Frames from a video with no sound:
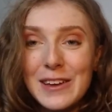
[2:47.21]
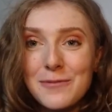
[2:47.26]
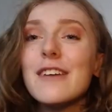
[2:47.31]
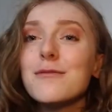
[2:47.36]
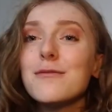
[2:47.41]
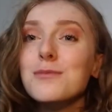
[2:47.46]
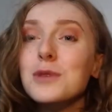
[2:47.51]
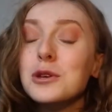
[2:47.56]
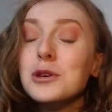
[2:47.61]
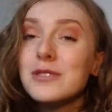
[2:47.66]

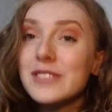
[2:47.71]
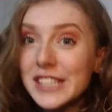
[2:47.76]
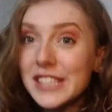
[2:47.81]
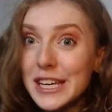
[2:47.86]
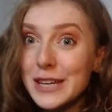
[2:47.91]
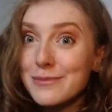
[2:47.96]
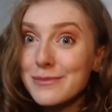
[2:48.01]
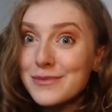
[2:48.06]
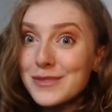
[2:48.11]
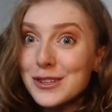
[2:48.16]
If
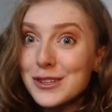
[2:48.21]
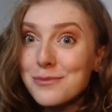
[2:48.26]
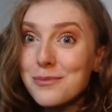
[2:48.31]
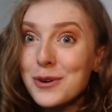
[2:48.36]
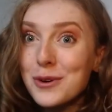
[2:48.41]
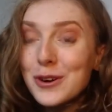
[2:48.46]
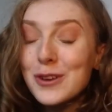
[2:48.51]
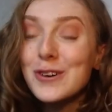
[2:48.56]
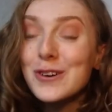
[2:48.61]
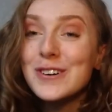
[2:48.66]
museums are
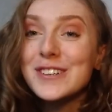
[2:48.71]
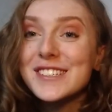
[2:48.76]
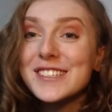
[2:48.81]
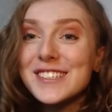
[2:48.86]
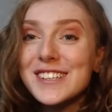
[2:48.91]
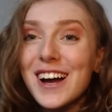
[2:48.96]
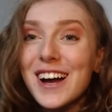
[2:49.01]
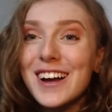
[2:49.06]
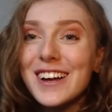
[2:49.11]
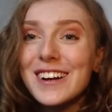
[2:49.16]
more your
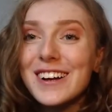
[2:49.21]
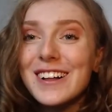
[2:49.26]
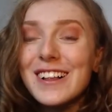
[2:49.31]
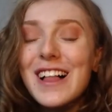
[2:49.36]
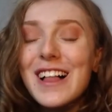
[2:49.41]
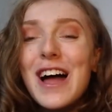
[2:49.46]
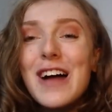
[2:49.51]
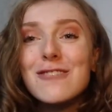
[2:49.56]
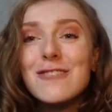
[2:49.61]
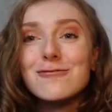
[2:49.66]

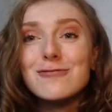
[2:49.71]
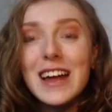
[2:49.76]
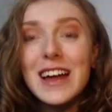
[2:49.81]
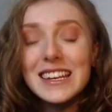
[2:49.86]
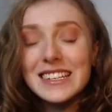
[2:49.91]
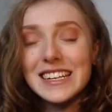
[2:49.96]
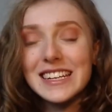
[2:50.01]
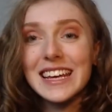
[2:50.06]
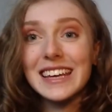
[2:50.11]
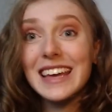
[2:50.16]
style,
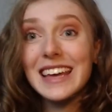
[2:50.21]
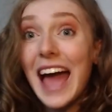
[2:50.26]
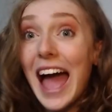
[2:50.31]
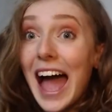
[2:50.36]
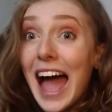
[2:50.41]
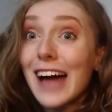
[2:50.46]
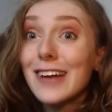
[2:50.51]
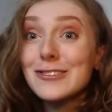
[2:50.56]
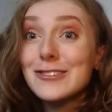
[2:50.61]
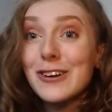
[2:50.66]
Reading
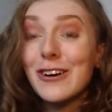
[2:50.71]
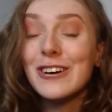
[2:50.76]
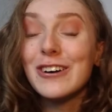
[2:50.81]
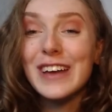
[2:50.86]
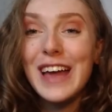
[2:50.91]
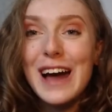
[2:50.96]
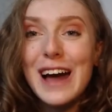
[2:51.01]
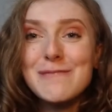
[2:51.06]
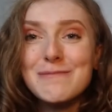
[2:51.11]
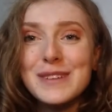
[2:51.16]
and
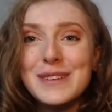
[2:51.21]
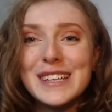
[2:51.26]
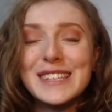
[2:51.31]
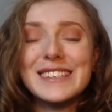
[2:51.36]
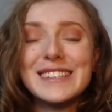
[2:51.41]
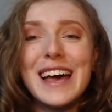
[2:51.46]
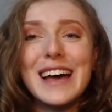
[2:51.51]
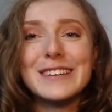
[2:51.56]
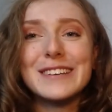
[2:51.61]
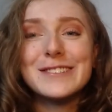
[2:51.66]
on
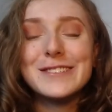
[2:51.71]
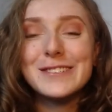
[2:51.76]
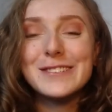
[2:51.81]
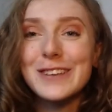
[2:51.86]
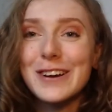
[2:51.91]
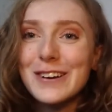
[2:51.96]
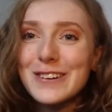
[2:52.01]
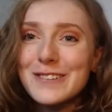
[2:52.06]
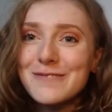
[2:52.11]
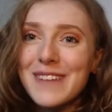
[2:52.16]
campus has
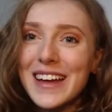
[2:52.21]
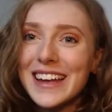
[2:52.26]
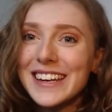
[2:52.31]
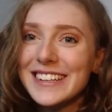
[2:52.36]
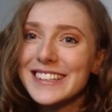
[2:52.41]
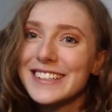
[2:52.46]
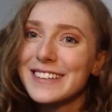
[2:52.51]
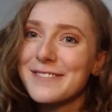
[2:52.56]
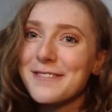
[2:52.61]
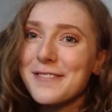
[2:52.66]
so
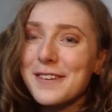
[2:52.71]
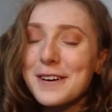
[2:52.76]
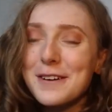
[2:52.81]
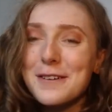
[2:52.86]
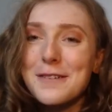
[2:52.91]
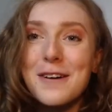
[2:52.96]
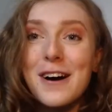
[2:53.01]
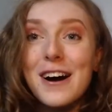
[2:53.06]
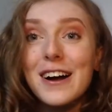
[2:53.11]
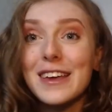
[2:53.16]
many
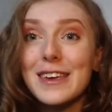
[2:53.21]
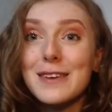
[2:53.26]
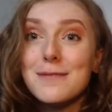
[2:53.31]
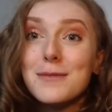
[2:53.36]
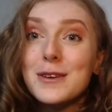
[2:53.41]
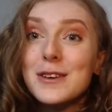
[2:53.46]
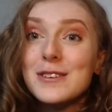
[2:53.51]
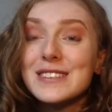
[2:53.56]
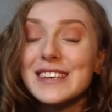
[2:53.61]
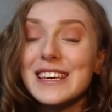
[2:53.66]
different quirky
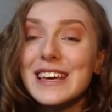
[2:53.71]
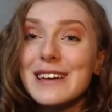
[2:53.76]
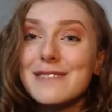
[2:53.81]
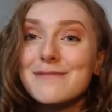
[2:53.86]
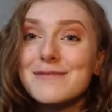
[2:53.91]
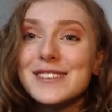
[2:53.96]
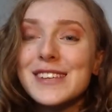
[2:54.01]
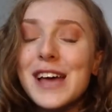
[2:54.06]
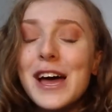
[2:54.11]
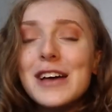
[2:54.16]

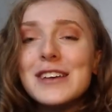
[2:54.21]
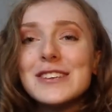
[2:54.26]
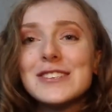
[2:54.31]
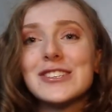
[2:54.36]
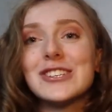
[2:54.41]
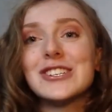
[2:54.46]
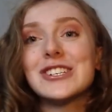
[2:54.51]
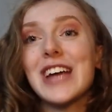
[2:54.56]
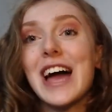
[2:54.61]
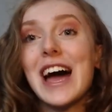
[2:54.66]
museums,
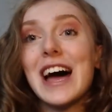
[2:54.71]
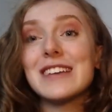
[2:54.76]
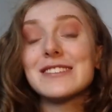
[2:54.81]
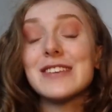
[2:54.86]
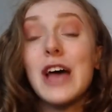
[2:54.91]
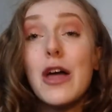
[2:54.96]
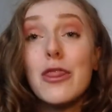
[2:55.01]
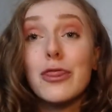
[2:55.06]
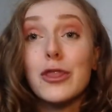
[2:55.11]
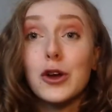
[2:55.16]
such
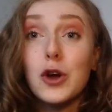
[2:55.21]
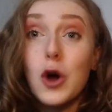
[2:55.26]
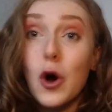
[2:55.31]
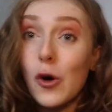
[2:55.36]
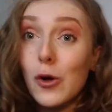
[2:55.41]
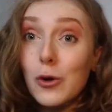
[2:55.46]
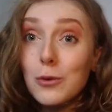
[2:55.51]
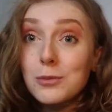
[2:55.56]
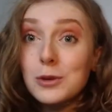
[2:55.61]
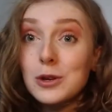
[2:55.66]
as the
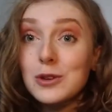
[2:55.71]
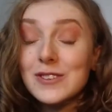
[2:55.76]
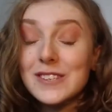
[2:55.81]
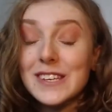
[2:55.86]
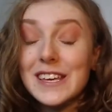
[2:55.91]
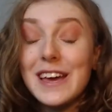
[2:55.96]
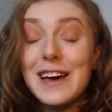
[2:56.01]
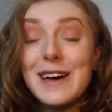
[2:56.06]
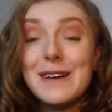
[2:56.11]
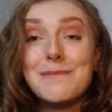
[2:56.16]
Coal
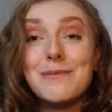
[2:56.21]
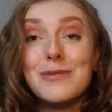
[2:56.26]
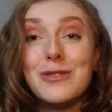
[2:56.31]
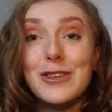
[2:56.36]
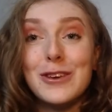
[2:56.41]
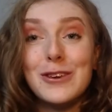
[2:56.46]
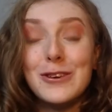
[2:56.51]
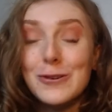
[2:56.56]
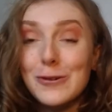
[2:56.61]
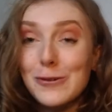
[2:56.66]
Museum,
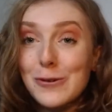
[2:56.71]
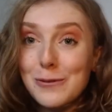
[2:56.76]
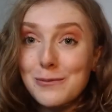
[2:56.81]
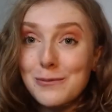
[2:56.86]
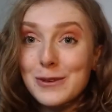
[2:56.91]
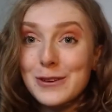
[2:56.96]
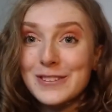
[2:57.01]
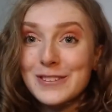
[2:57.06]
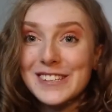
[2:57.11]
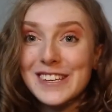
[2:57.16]
the Yore
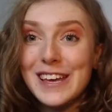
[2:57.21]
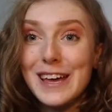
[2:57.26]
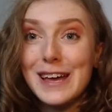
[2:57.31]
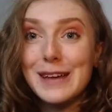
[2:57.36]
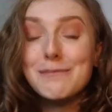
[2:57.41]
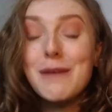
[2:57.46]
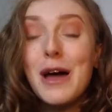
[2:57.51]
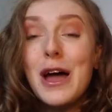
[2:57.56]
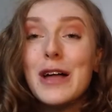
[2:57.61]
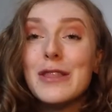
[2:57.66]

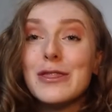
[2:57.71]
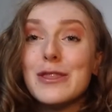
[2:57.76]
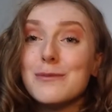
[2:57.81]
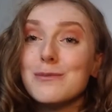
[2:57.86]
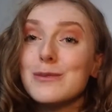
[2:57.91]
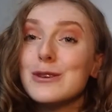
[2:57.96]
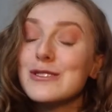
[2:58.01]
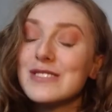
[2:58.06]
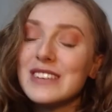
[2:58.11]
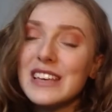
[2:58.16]
Museum, the
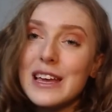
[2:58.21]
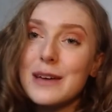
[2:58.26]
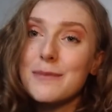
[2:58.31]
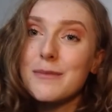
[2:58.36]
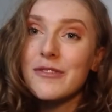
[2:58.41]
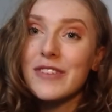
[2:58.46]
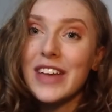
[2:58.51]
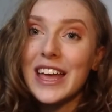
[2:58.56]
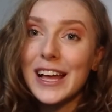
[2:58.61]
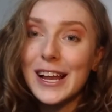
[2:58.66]
Museum
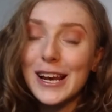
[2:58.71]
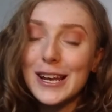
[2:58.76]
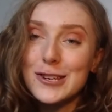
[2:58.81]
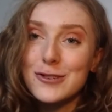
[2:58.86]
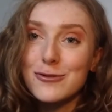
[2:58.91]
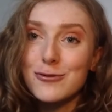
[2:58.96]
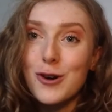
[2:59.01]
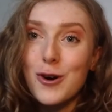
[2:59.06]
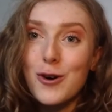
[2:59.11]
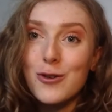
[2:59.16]
of
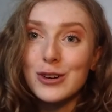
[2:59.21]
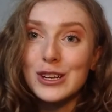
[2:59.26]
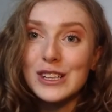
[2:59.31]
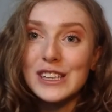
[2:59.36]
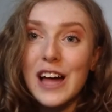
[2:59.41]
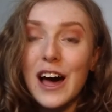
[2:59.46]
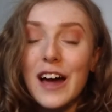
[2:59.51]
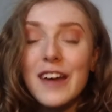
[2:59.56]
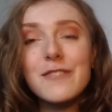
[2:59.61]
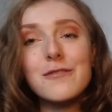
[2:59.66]
English Rural
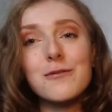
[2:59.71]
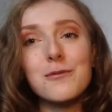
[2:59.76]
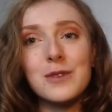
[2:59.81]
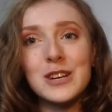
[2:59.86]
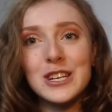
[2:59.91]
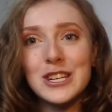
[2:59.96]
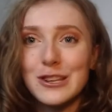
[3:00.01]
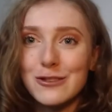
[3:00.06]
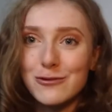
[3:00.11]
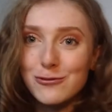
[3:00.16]
Life,
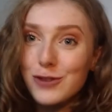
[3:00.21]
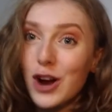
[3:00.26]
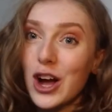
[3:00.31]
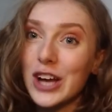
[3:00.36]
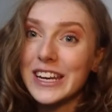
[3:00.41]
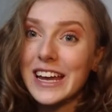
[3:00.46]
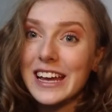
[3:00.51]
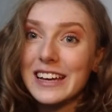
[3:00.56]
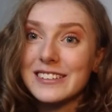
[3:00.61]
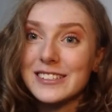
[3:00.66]
which is
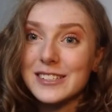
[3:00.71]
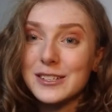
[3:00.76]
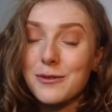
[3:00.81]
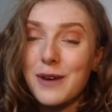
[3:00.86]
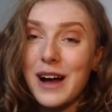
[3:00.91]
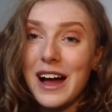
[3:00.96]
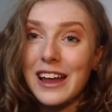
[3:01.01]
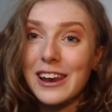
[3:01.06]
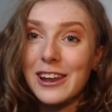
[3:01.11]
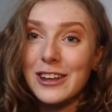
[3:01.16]
right next to our